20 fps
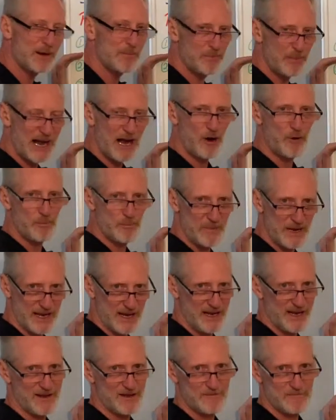about
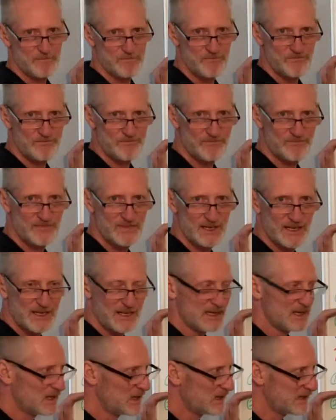me.
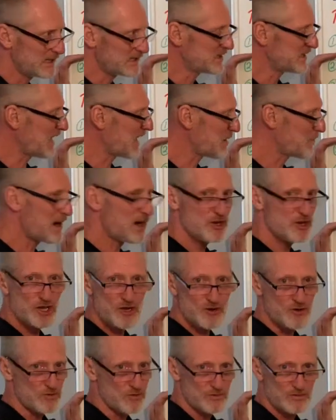It's not about
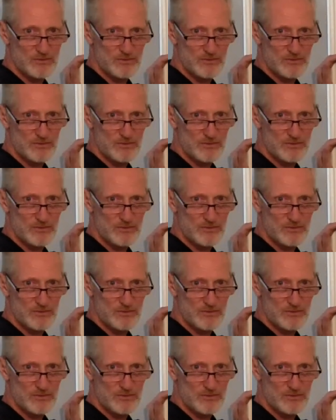you.